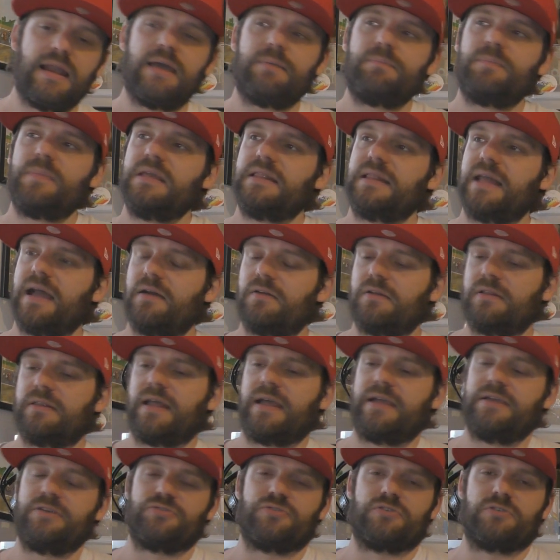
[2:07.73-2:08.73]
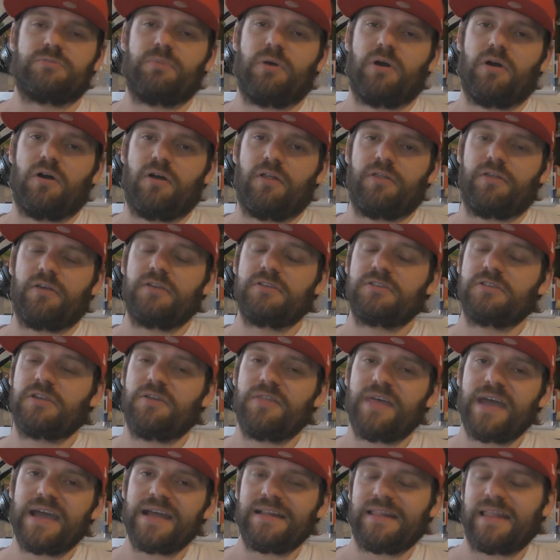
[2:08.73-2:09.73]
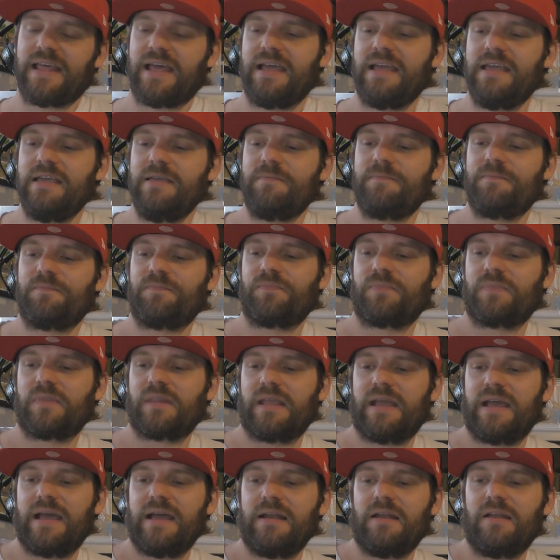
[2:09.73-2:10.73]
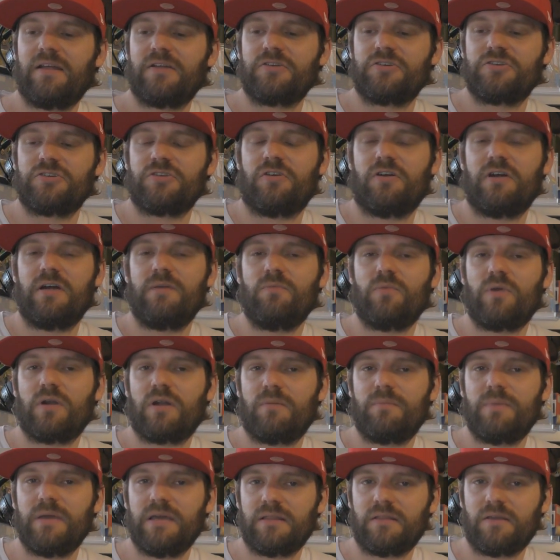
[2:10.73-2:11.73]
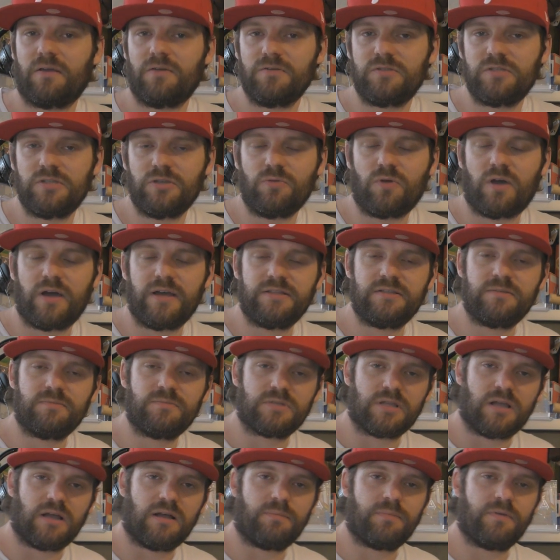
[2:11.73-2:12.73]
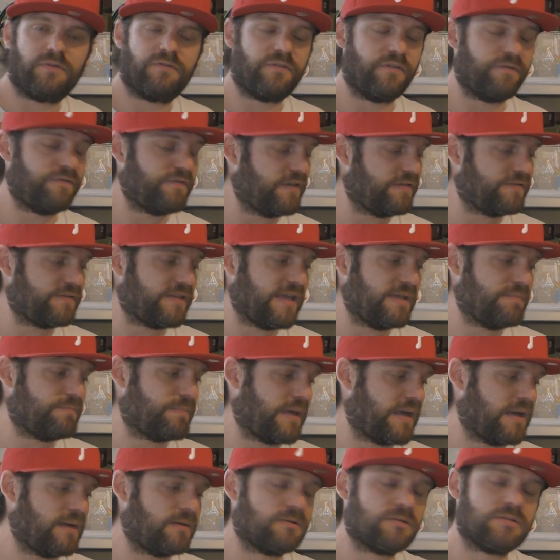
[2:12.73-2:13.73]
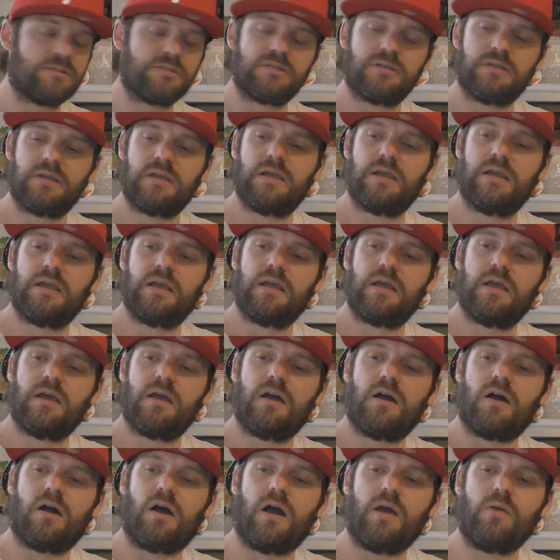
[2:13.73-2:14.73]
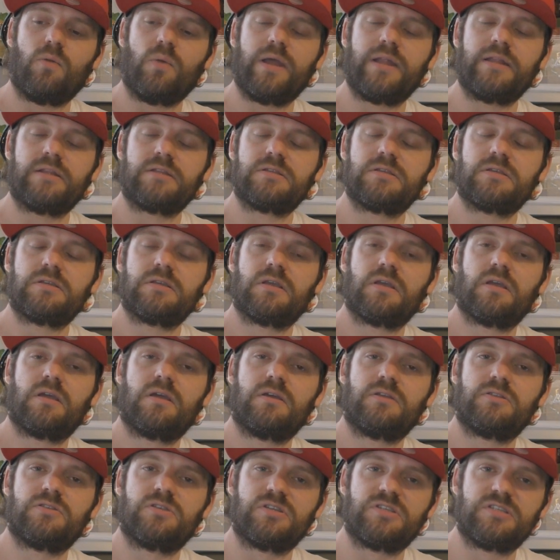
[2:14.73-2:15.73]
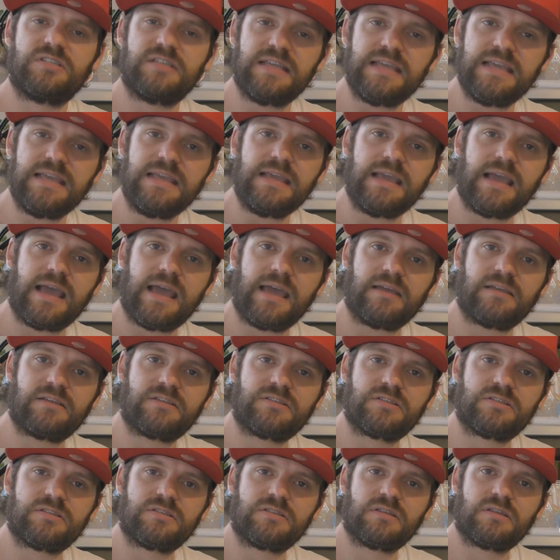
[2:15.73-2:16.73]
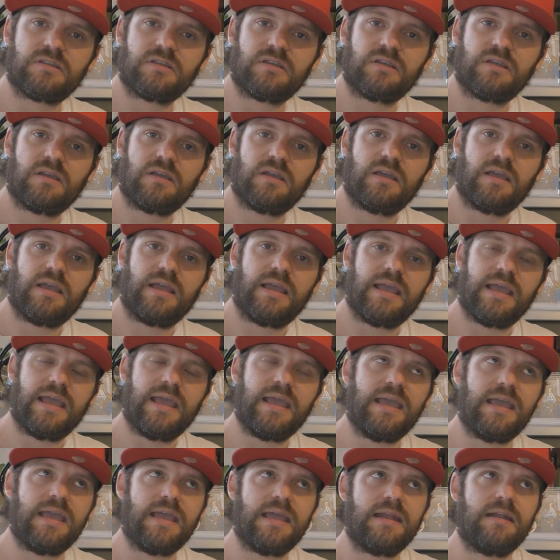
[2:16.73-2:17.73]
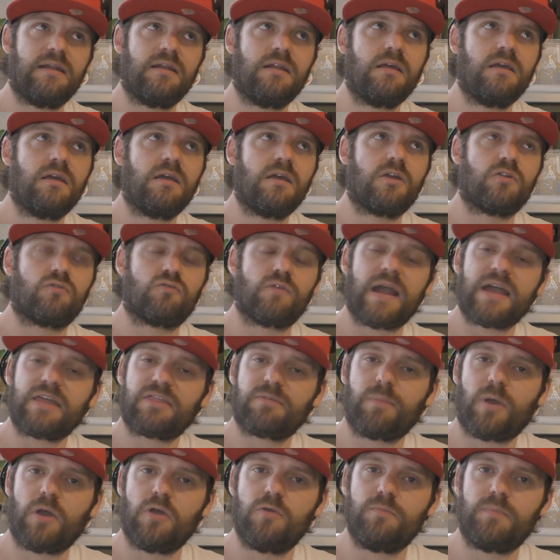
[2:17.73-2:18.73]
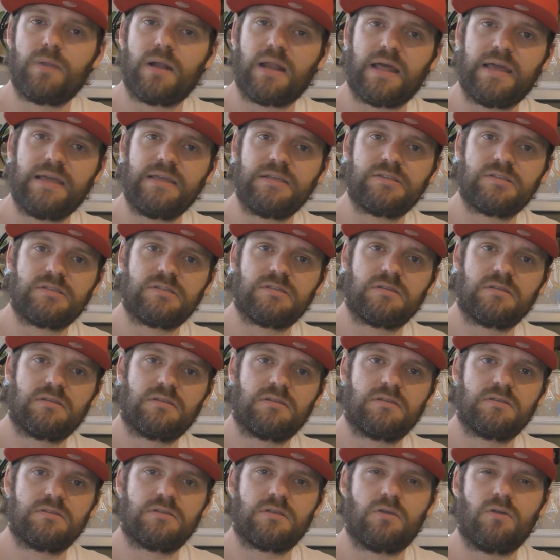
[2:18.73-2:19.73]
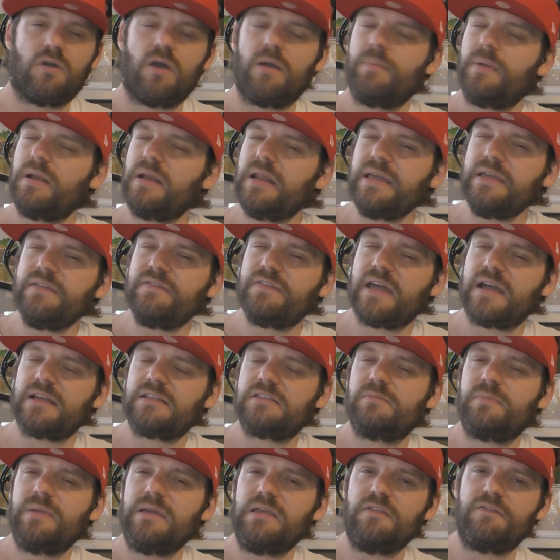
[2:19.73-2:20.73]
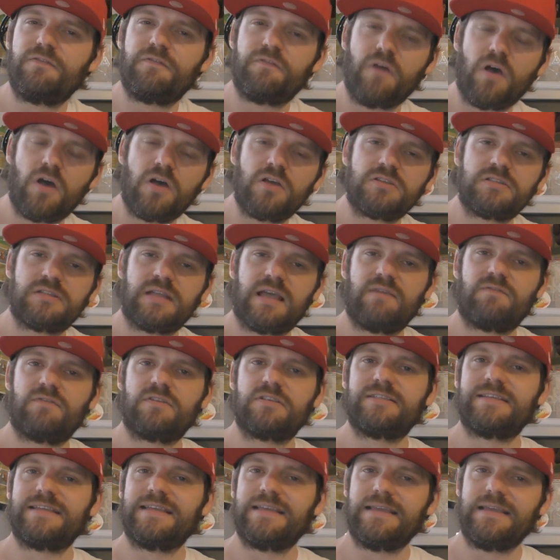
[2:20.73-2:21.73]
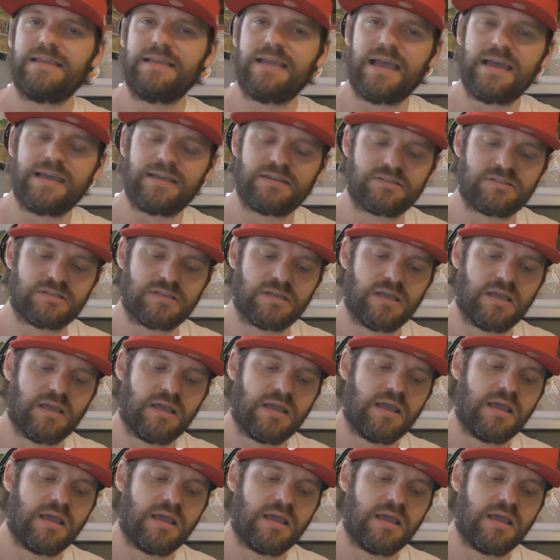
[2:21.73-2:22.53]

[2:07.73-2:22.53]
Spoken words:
led me down a dangerous path. So that day at lunchtime, when I picked those 2 items up for £15, I went to CEX in Rathbone Place. So I believe that to be the first ever CEX.